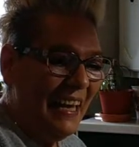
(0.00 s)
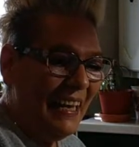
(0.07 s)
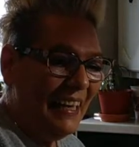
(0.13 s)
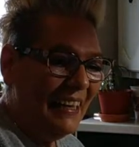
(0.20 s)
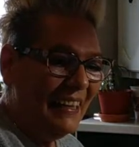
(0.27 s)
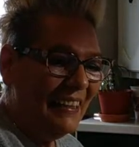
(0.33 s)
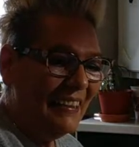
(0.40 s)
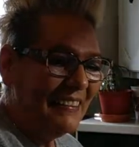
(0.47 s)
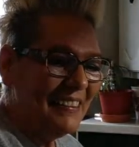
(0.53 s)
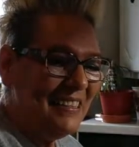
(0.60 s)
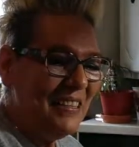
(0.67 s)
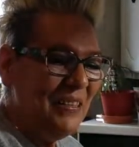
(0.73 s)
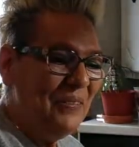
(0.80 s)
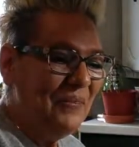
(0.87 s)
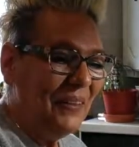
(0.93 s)
oh,
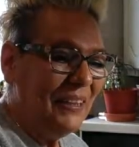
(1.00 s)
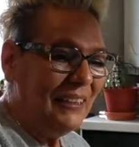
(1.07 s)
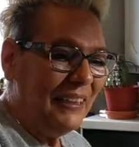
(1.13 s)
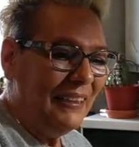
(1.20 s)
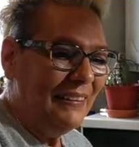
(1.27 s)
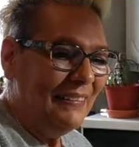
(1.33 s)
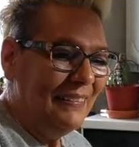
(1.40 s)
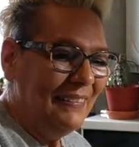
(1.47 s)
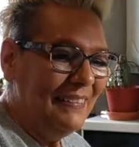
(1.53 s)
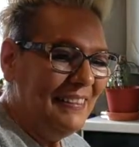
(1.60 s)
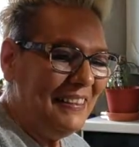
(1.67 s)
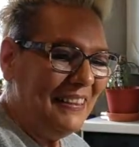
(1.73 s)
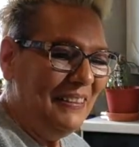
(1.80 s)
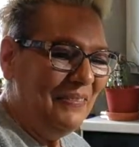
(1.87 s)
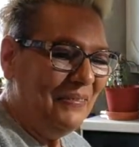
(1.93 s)
too funny.
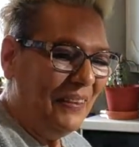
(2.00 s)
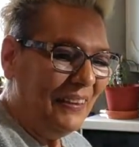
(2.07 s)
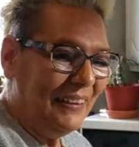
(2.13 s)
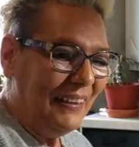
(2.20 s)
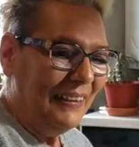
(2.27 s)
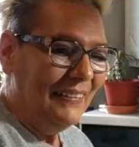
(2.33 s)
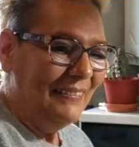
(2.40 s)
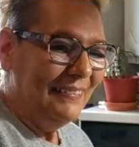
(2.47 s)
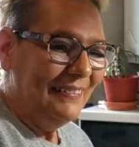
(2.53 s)
Too funny.